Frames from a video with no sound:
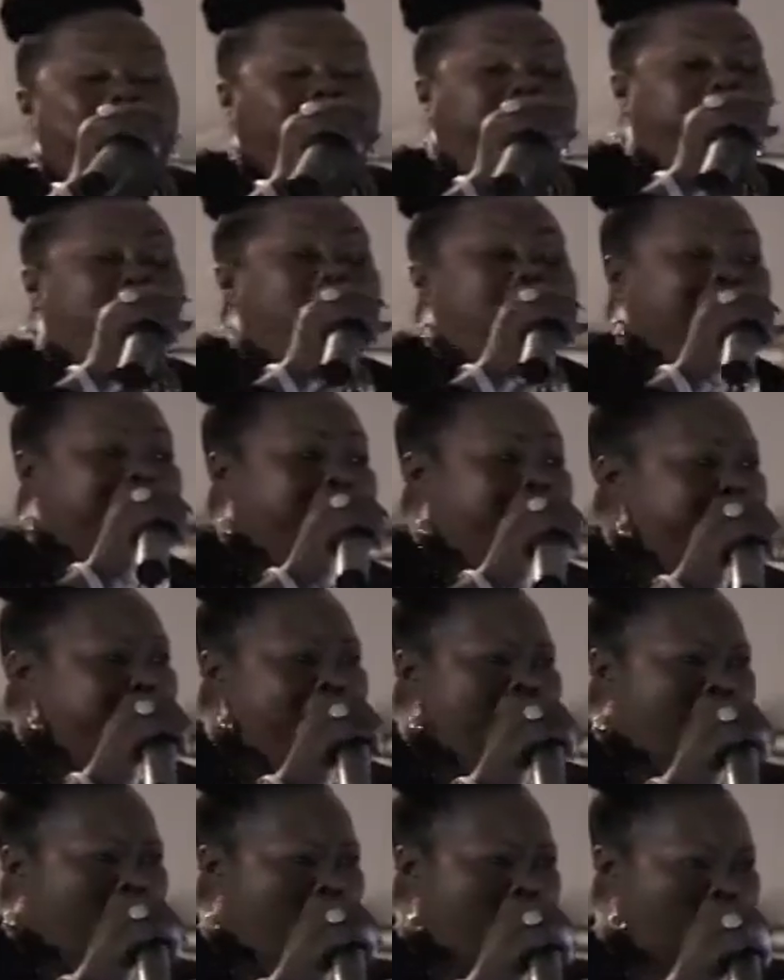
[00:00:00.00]
for him in the
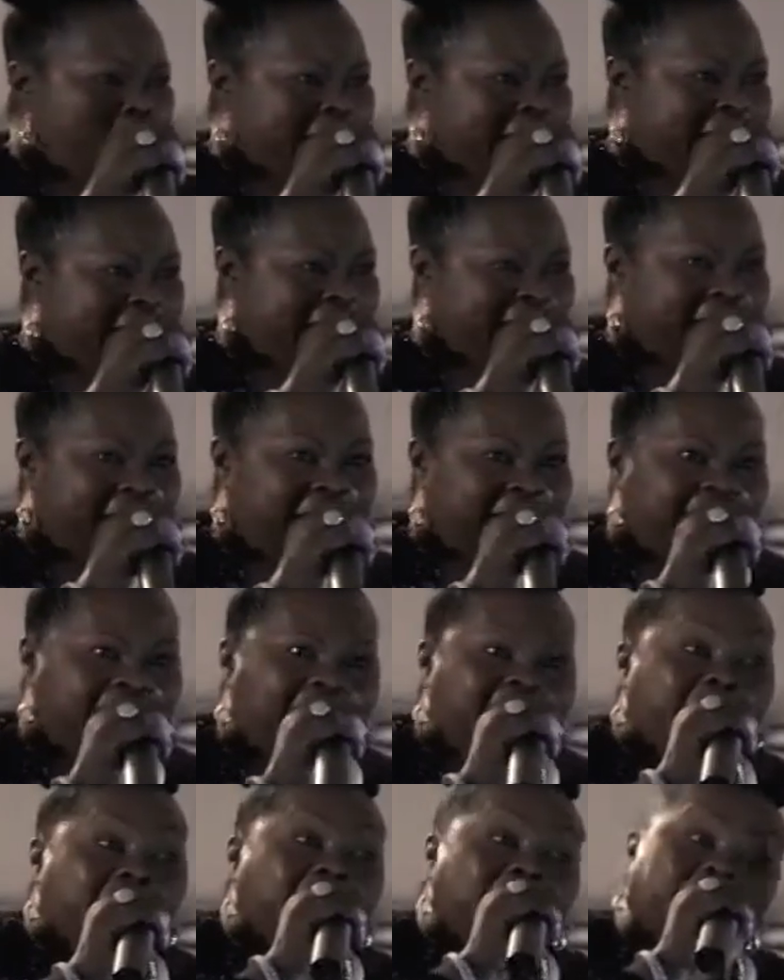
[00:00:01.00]
morning.
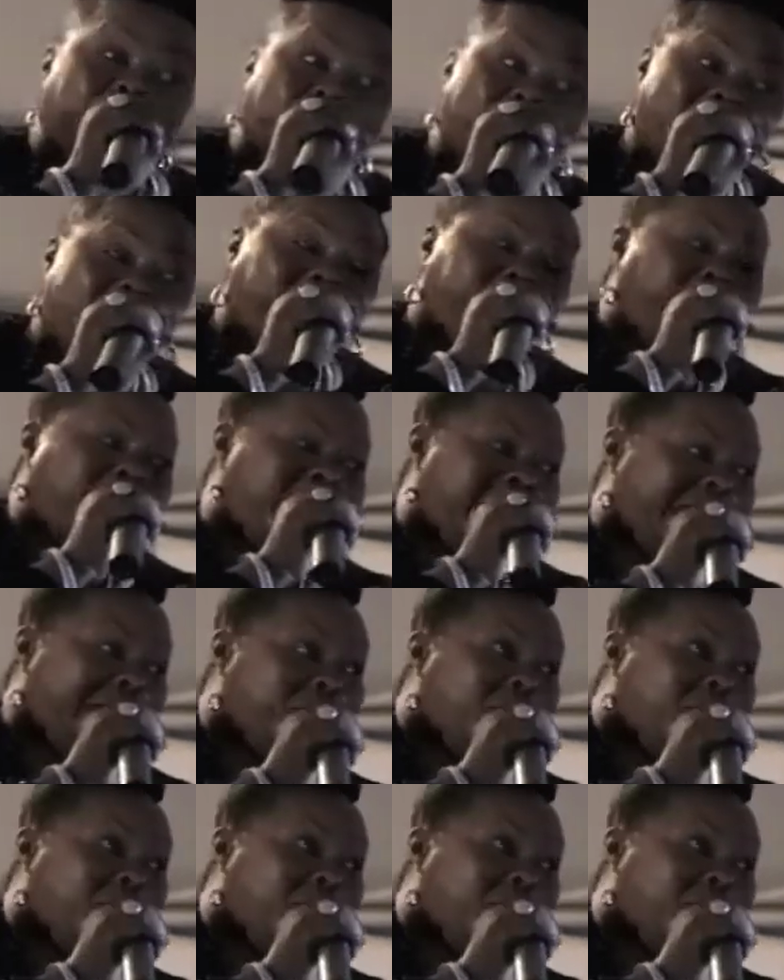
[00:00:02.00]
Pray for him